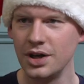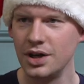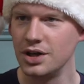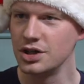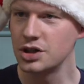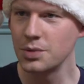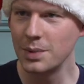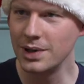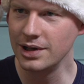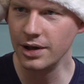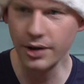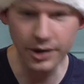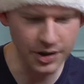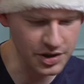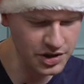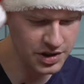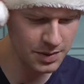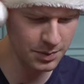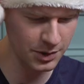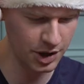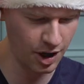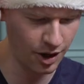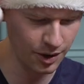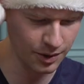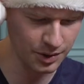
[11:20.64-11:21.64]
we should we look at
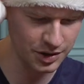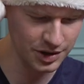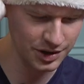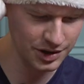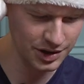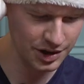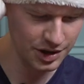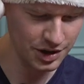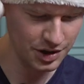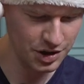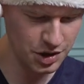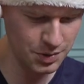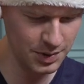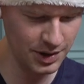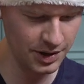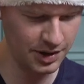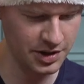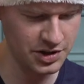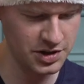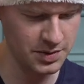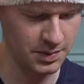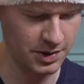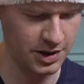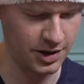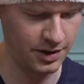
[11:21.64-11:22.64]
some code? Should we
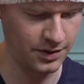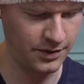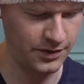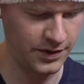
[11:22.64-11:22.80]
look at some